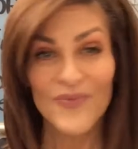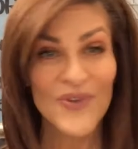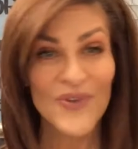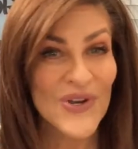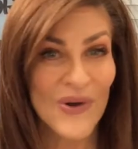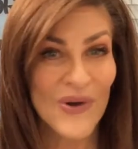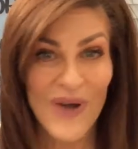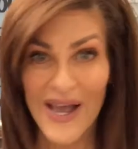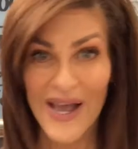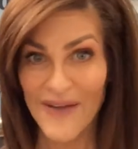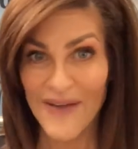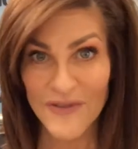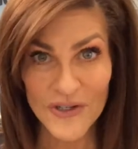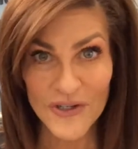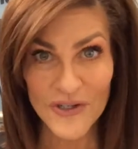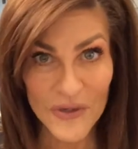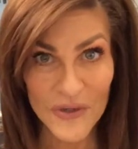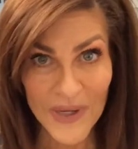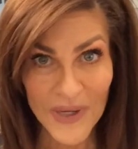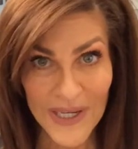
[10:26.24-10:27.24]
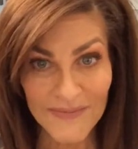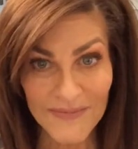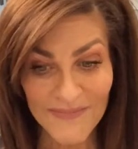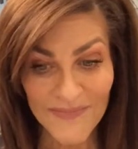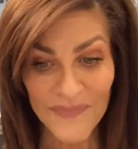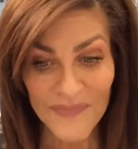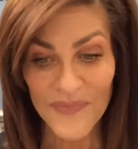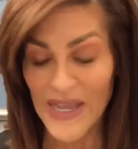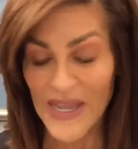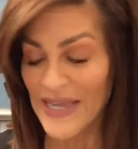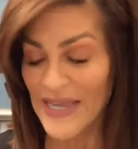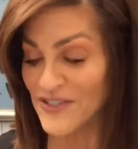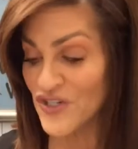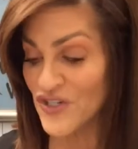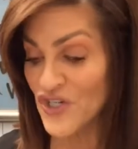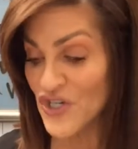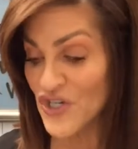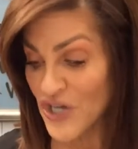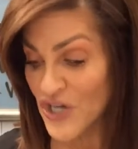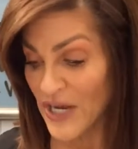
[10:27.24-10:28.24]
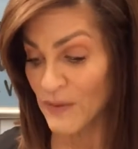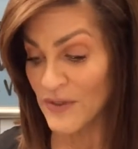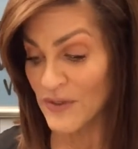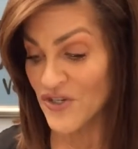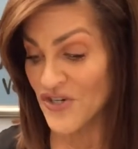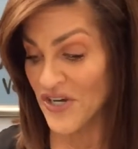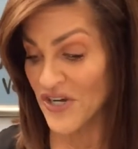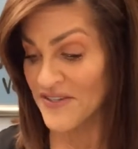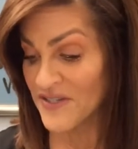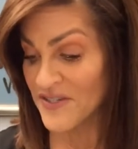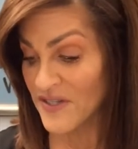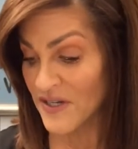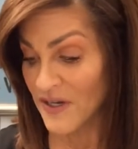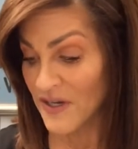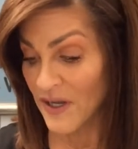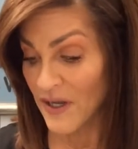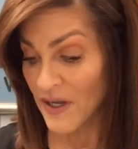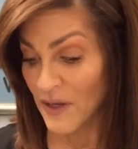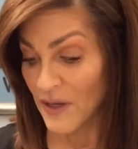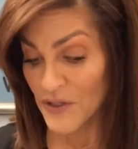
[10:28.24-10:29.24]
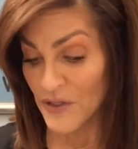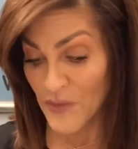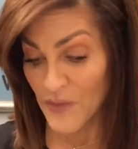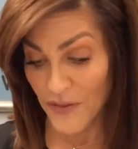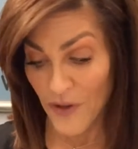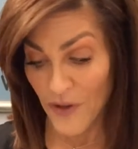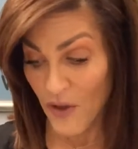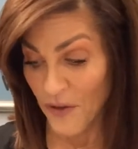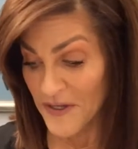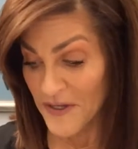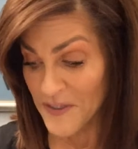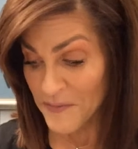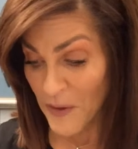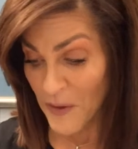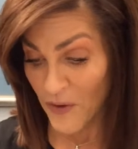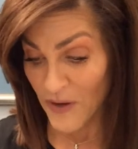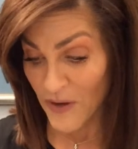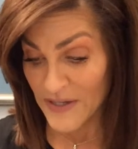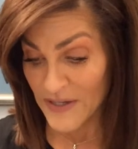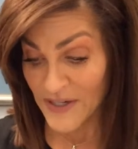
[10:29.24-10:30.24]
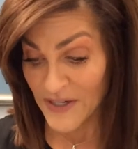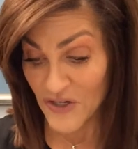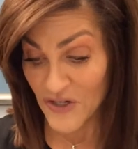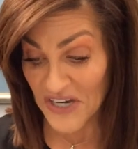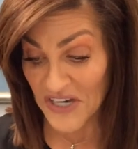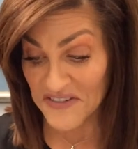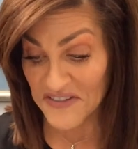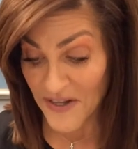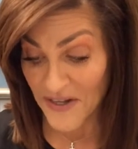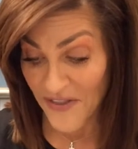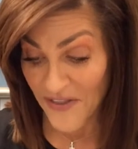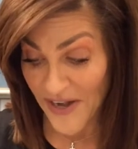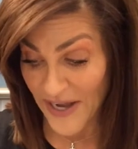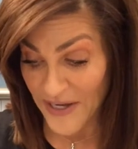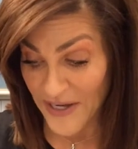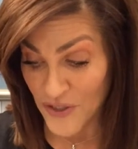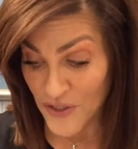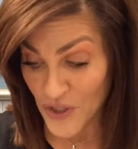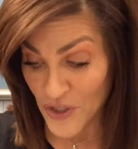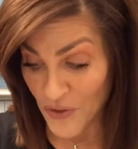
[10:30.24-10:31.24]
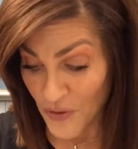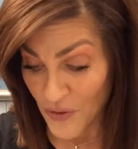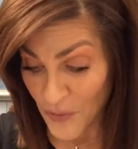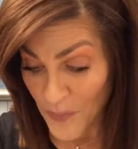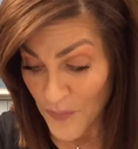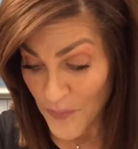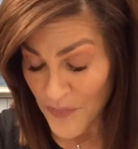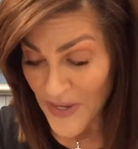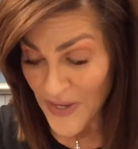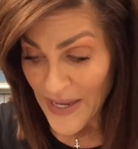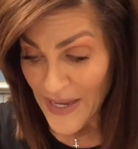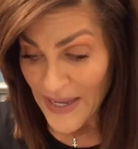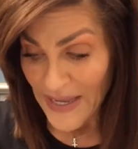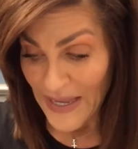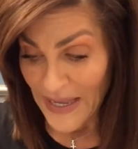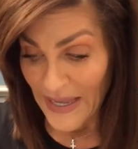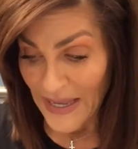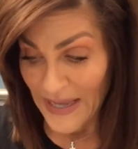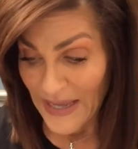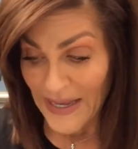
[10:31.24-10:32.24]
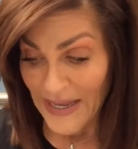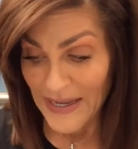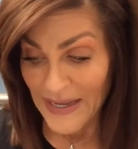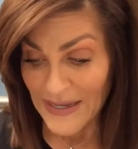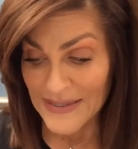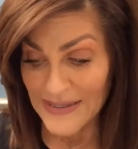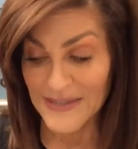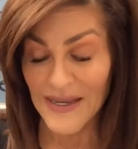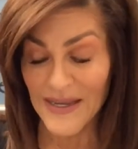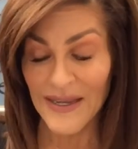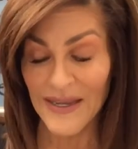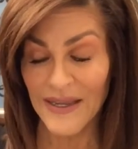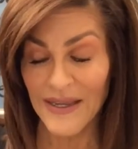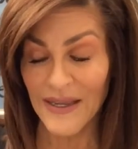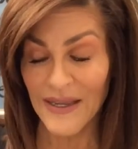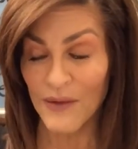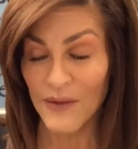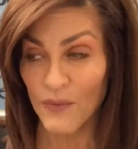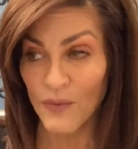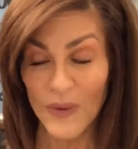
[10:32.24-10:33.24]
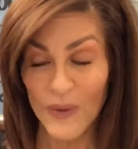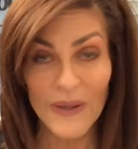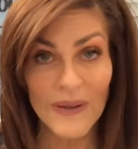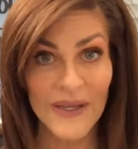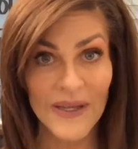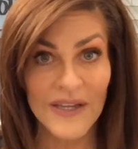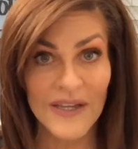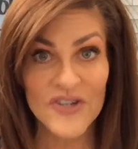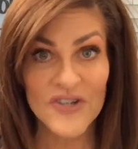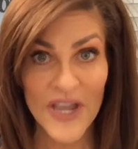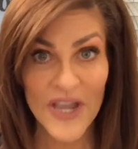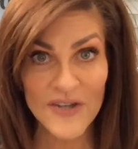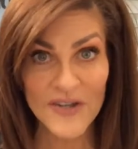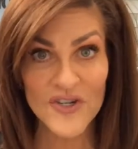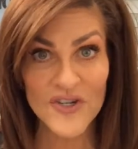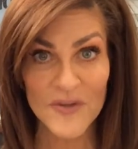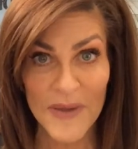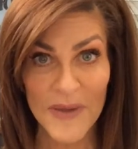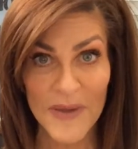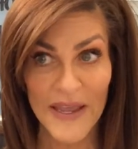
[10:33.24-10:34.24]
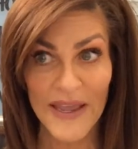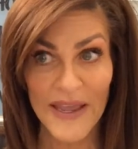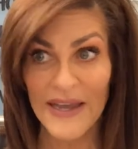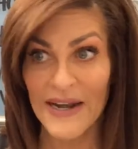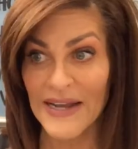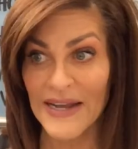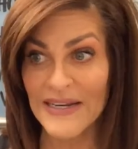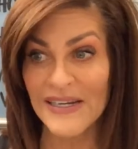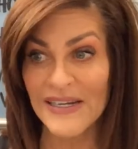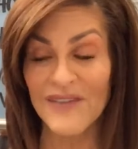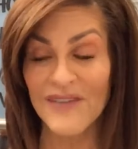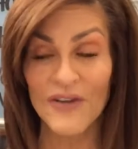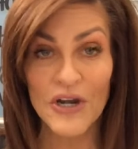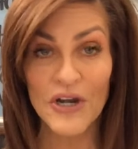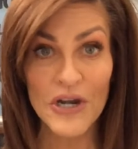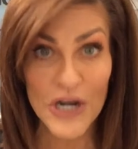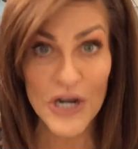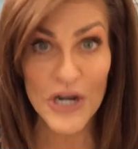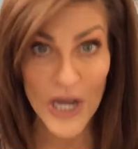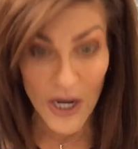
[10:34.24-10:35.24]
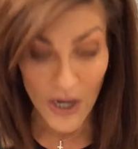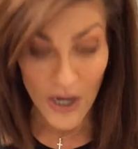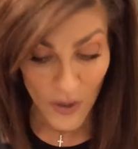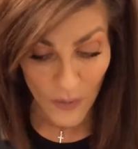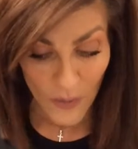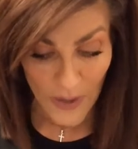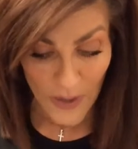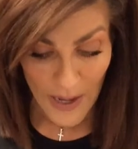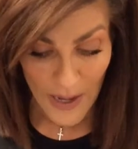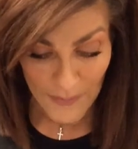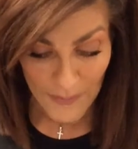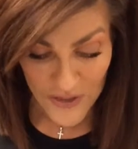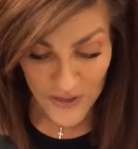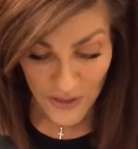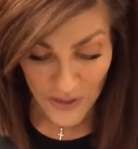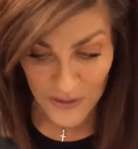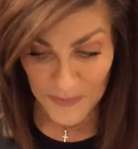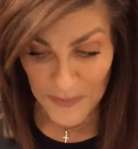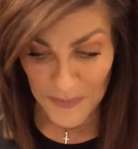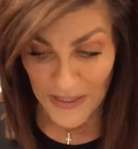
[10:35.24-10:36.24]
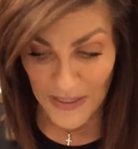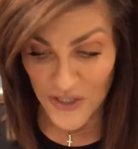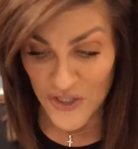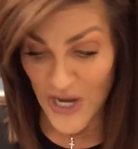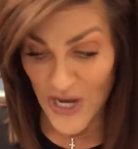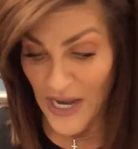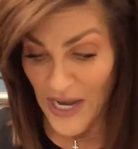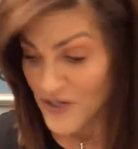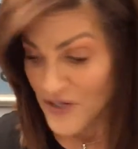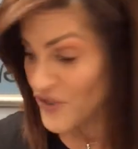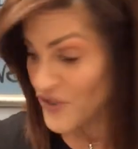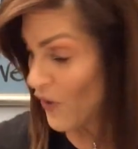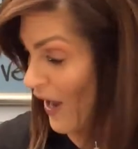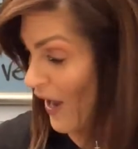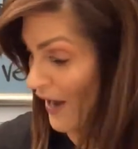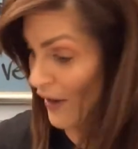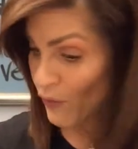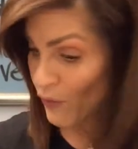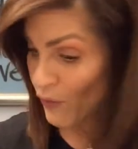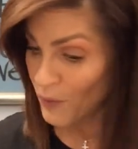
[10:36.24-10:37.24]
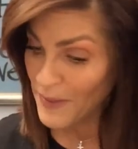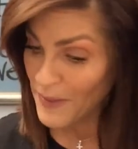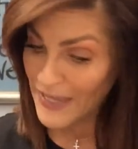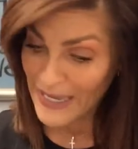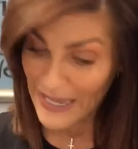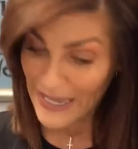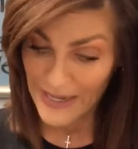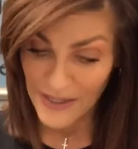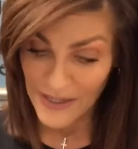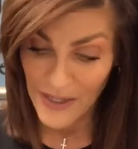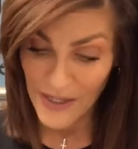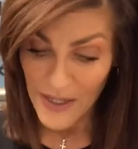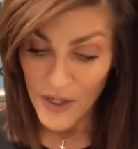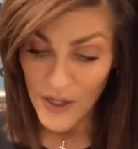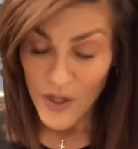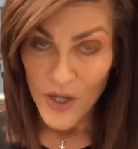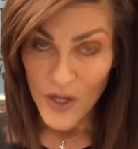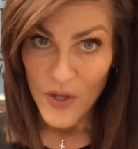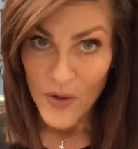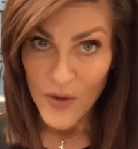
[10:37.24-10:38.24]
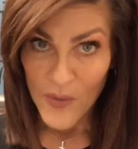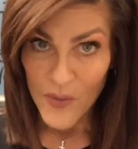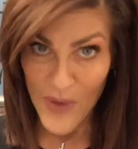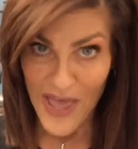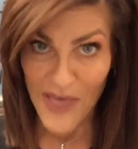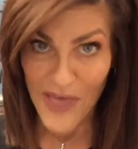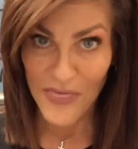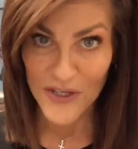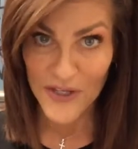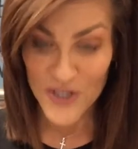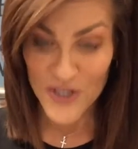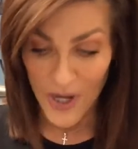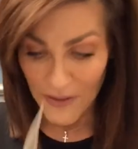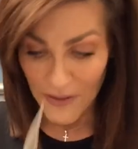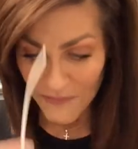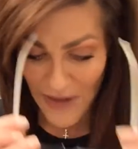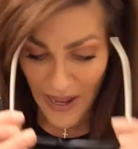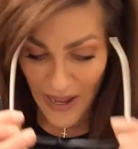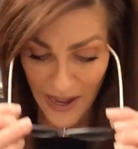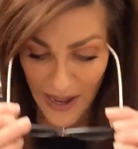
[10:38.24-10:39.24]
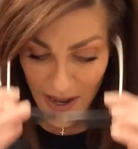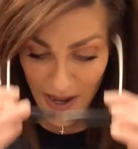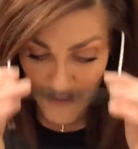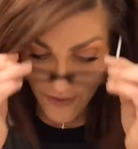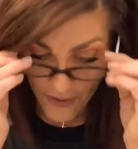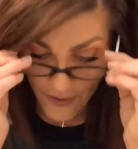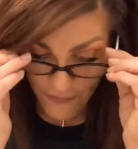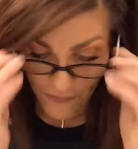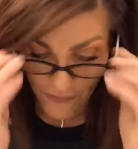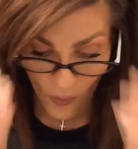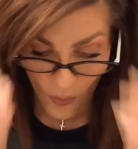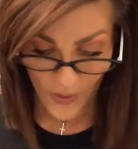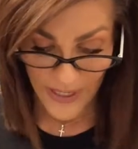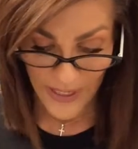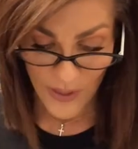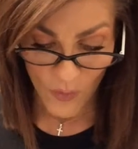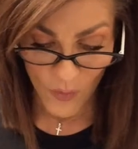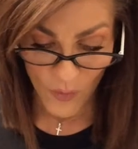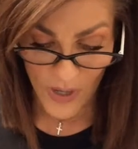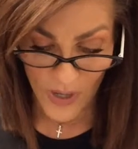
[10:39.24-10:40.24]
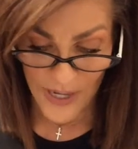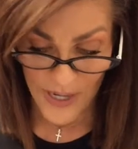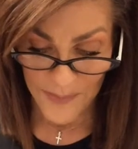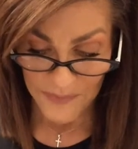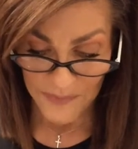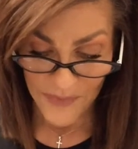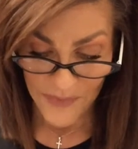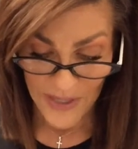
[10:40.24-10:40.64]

You don't have to do it it's it was just it was what the Holy Spirit suggested that I do, and it really changed me. And I didn't even know how much I was being changed. So I will begin with John 5 41.